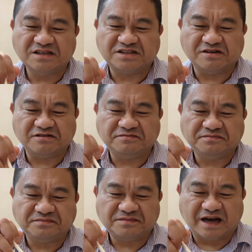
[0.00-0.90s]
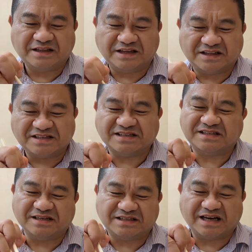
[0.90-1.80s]
So I think this is
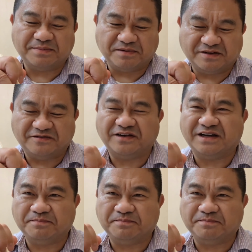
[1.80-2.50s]
the type of